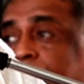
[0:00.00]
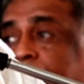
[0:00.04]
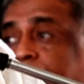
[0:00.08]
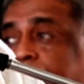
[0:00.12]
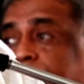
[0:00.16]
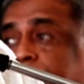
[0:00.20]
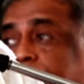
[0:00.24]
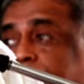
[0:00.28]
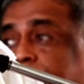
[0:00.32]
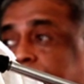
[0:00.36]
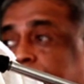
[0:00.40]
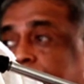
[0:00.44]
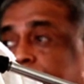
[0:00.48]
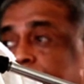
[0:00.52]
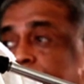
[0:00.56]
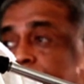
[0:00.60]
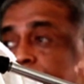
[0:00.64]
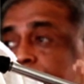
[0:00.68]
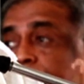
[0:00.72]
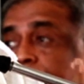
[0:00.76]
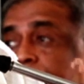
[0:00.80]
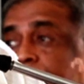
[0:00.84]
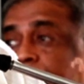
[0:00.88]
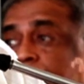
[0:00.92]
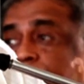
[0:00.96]

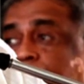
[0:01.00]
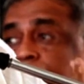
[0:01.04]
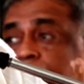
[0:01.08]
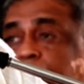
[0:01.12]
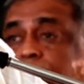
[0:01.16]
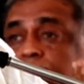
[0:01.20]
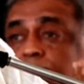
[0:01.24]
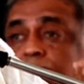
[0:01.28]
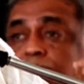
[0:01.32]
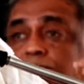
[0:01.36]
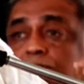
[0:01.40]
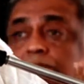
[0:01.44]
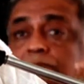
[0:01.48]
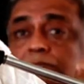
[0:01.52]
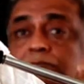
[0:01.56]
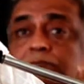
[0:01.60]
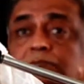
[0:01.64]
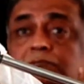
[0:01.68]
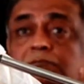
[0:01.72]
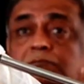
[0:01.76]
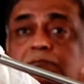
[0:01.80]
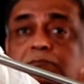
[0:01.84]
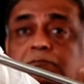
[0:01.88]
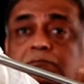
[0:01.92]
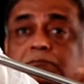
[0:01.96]

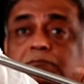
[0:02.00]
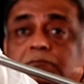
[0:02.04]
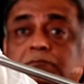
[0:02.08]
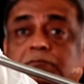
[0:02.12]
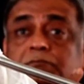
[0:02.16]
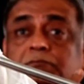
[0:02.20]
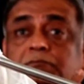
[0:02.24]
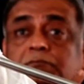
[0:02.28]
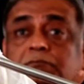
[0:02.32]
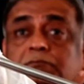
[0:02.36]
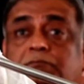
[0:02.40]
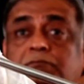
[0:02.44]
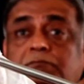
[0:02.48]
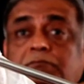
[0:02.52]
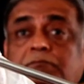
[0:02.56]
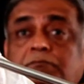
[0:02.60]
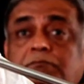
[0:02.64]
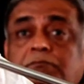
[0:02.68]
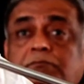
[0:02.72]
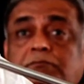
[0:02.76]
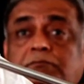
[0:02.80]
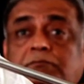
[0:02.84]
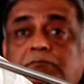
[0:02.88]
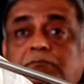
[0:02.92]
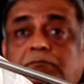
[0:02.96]

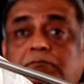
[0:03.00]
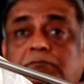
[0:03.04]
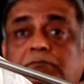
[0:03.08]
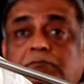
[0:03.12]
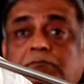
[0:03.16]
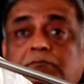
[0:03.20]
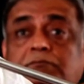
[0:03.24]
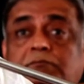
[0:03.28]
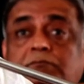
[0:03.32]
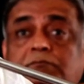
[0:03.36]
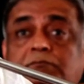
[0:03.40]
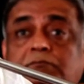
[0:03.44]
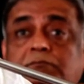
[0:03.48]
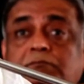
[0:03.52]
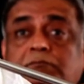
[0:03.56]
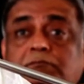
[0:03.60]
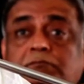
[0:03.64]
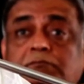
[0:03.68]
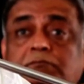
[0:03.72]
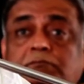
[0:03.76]
[no speech]